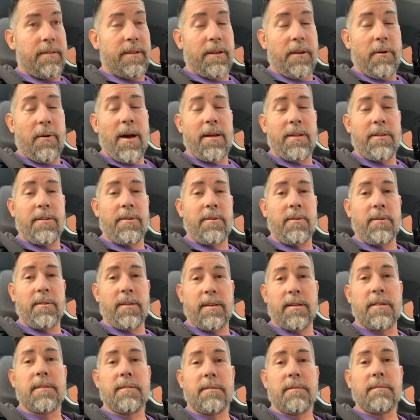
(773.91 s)
to go out and do
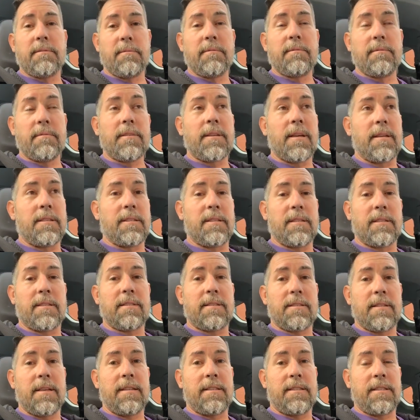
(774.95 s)
this because
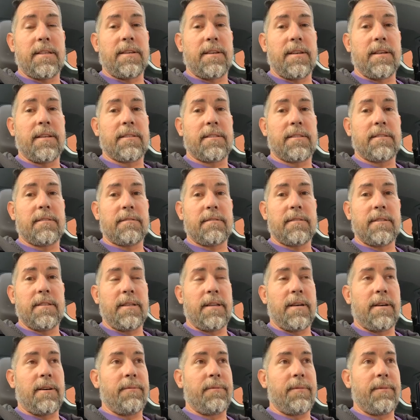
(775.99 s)
it's serious, you
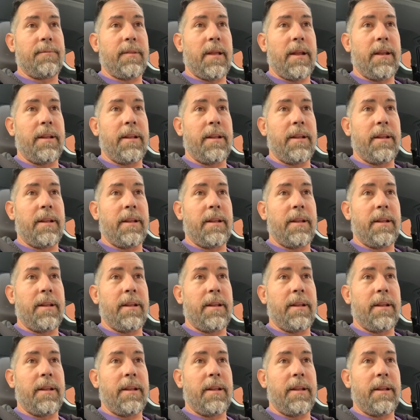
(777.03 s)
know,